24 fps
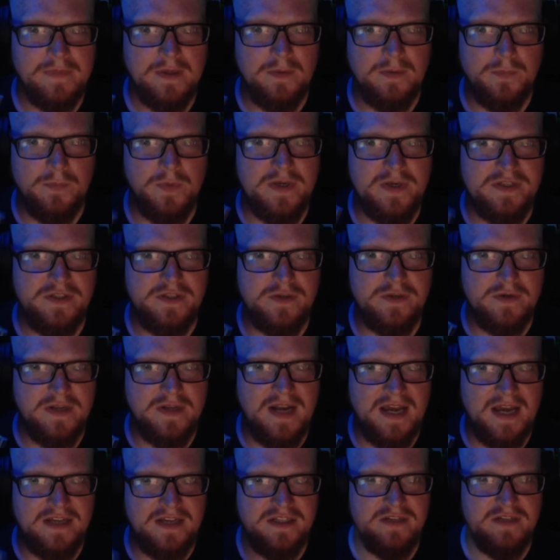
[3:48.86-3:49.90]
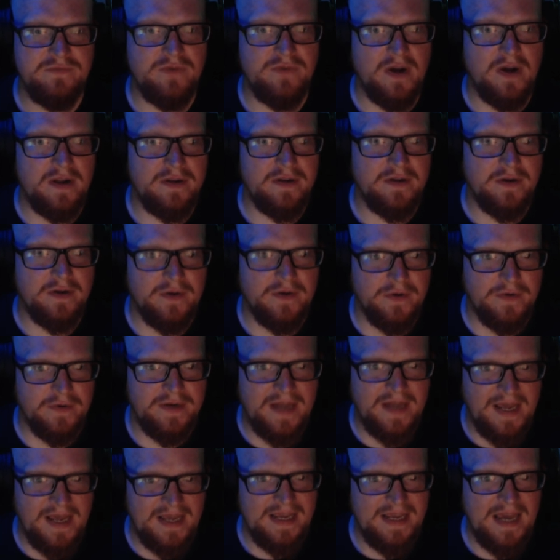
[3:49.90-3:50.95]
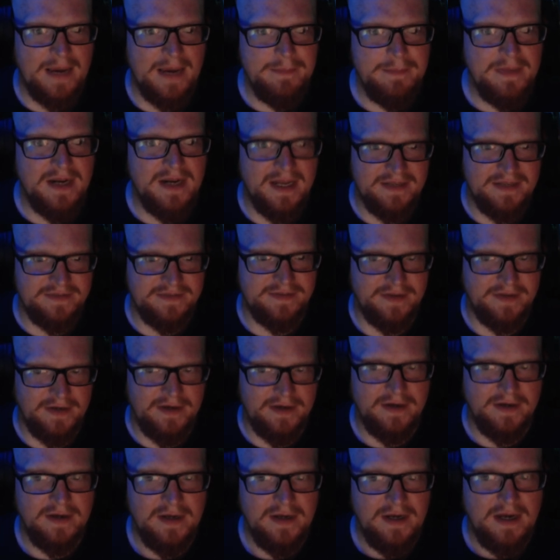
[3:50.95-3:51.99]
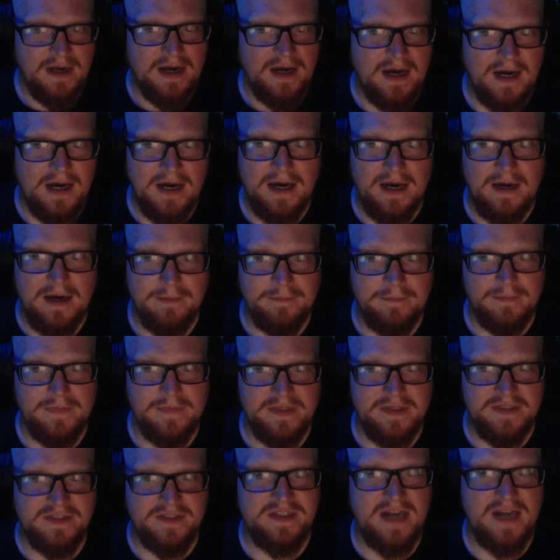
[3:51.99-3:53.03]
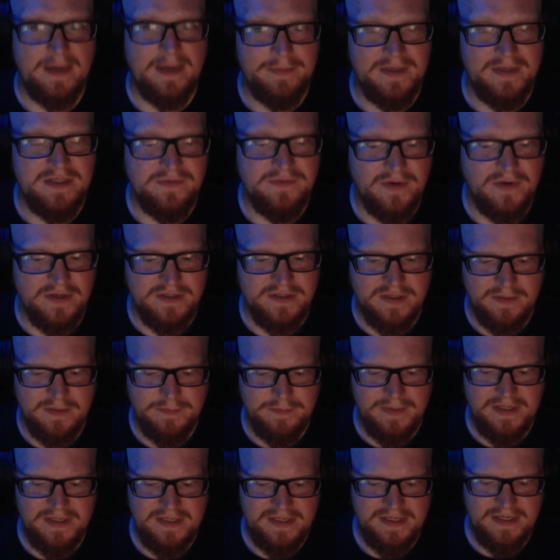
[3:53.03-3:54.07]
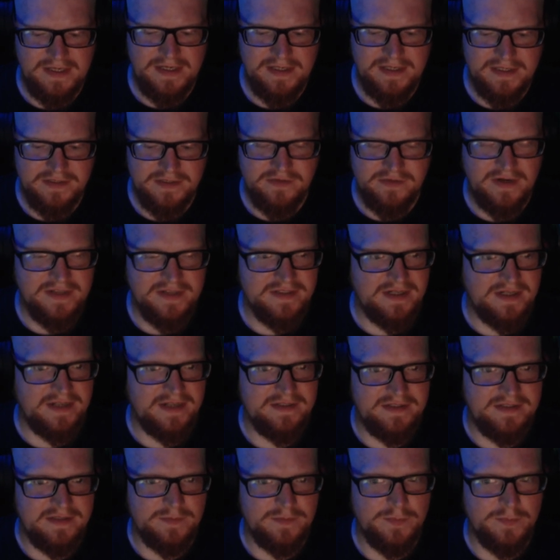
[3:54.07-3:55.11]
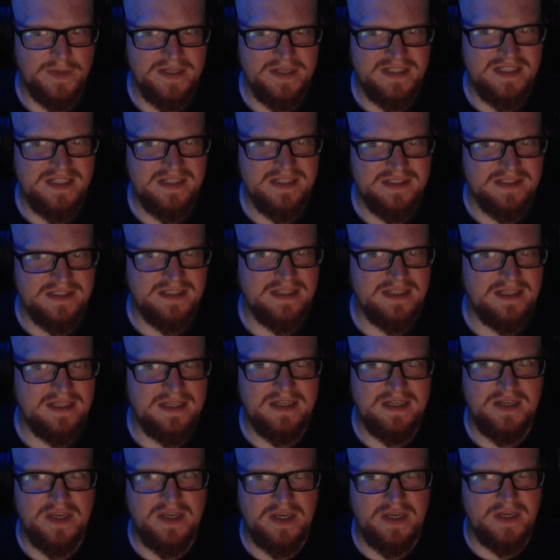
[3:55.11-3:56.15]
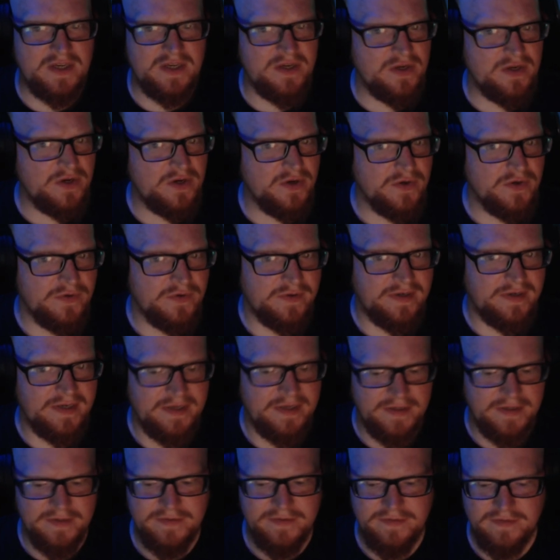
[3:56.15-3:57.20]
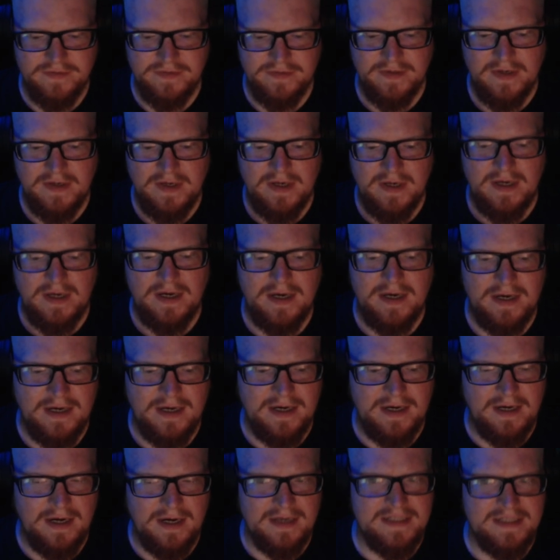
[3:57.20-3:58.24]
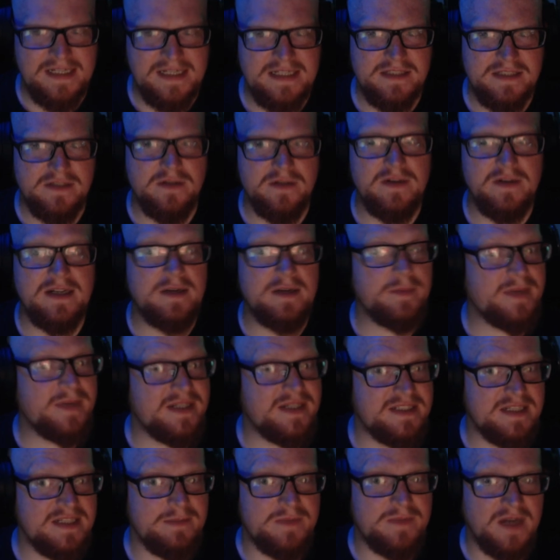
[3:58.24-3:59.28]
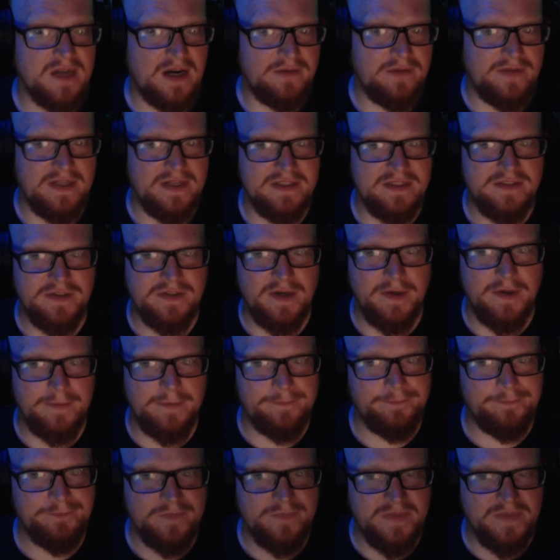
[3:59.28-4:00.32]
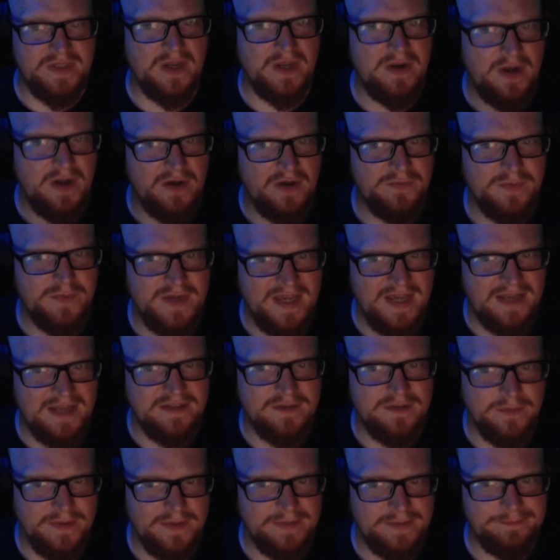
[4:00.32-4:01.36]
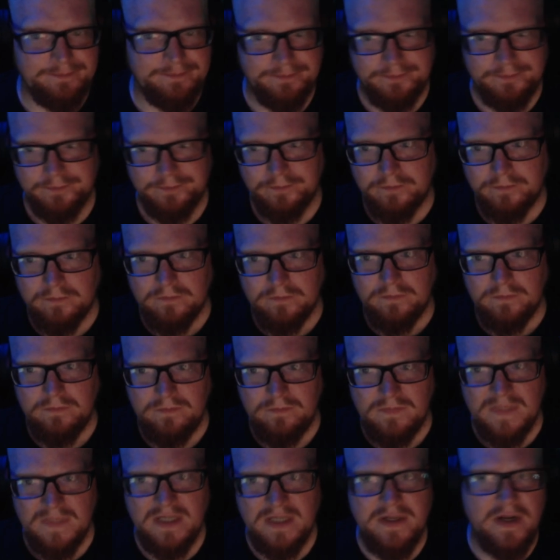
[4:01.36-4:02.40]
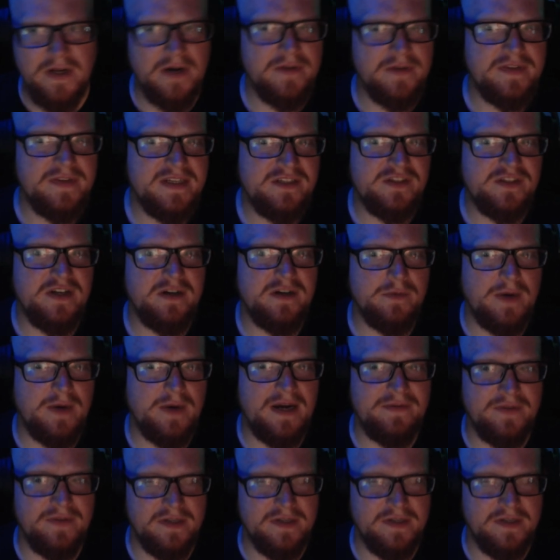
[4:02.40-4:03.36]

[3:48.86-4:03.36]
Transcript: which you can actually run on a emulator. Um, the Japanese version completely English translated, which is curious. Uh, I need to do a little bit of deep diving, so don't know if we get to it you know, this year or whatever,